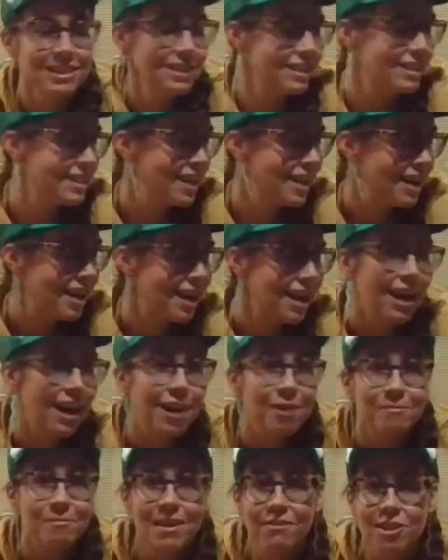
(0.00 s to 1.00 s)
We have our
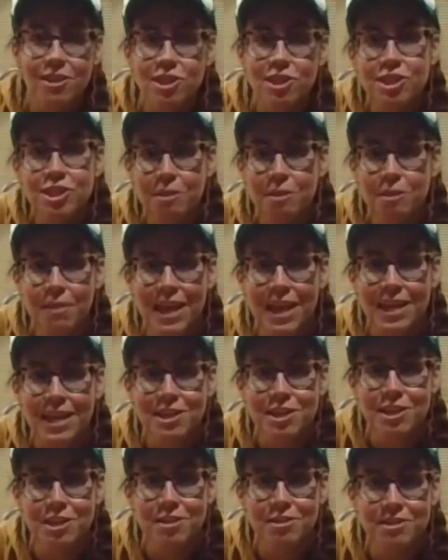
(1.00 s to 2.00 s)
sheet pan gnocchi,
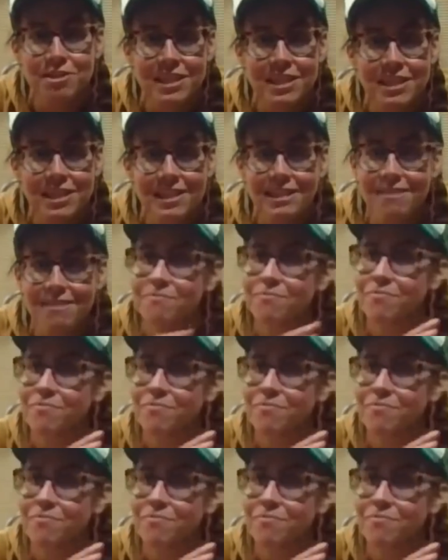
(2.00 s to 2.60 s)
super